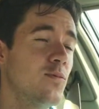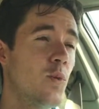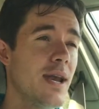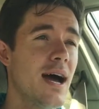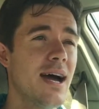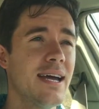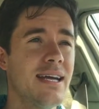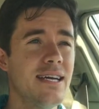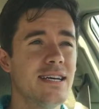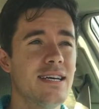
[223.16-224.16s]
when
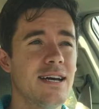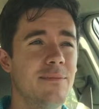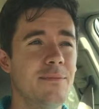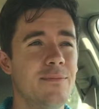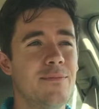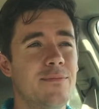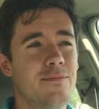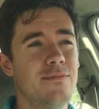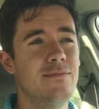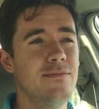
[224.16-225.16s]
I am
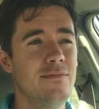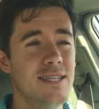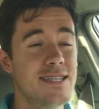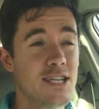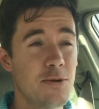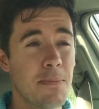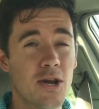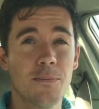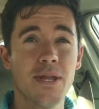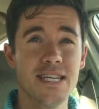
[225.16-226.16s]
in such a
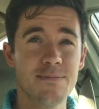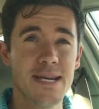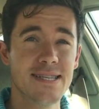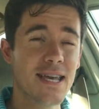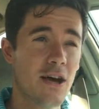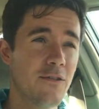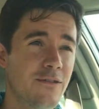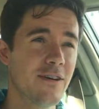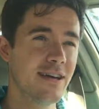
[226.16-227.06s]
better place myself,